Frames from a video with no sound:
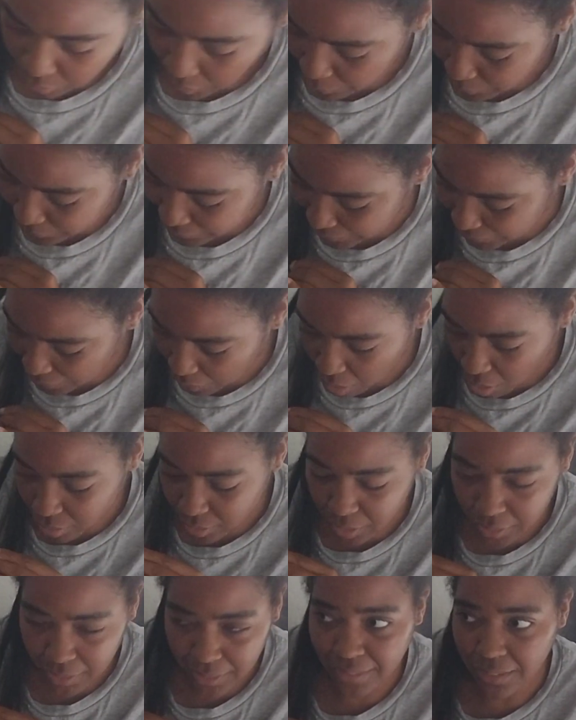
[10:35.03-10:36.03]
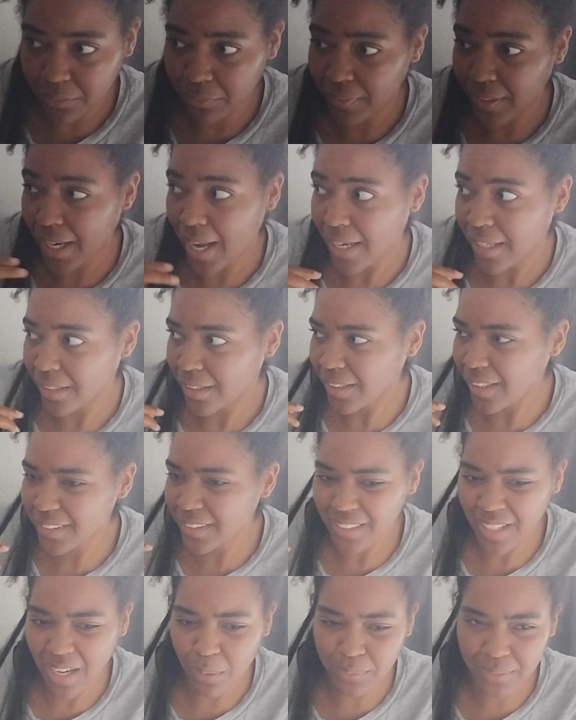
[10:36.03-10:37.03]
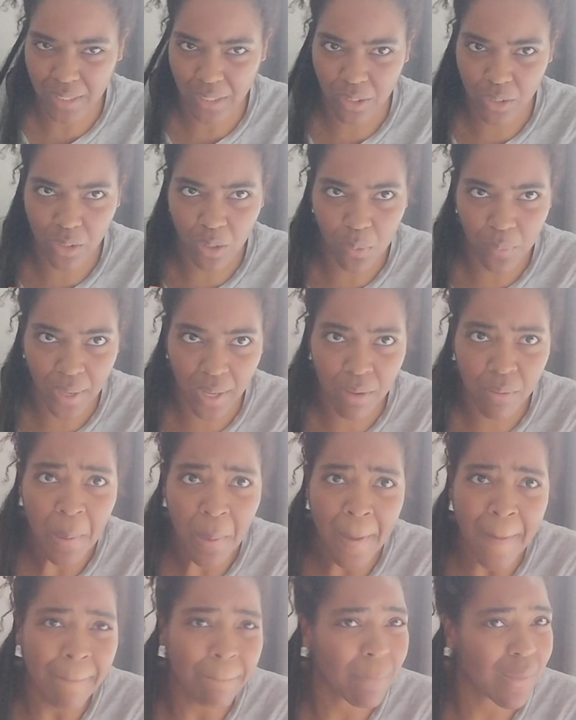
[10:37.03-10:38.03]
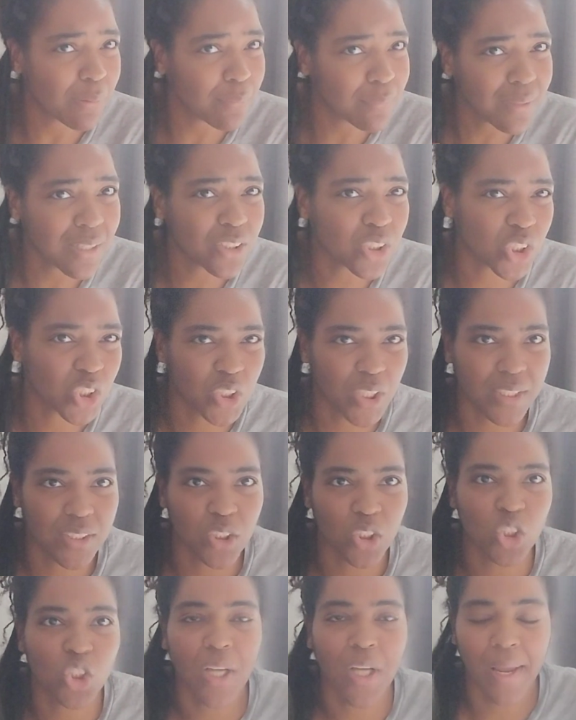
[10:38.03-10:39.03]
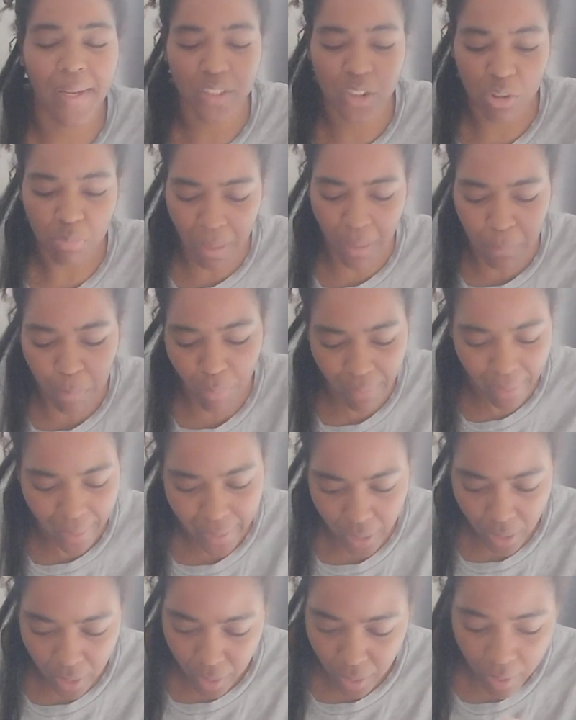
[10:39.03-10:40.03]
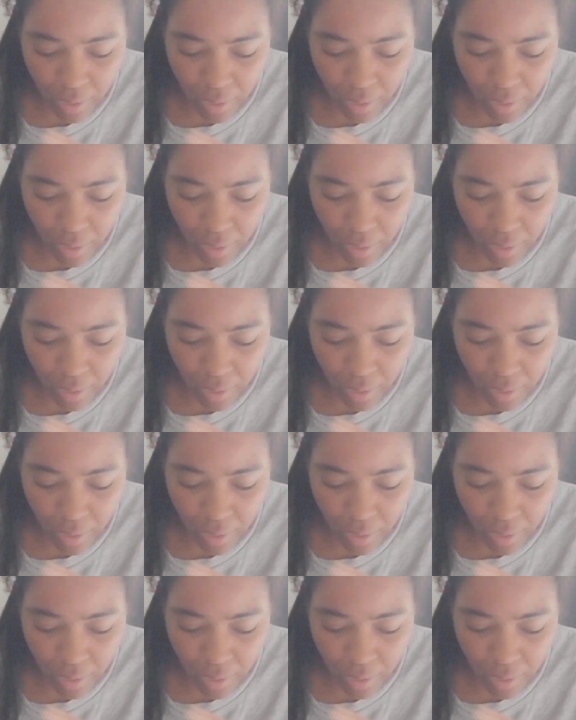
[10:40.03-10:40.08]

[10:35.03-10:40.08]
was sent all of these different kind of things, and I was like, you know what, maybe I should just change my prayer.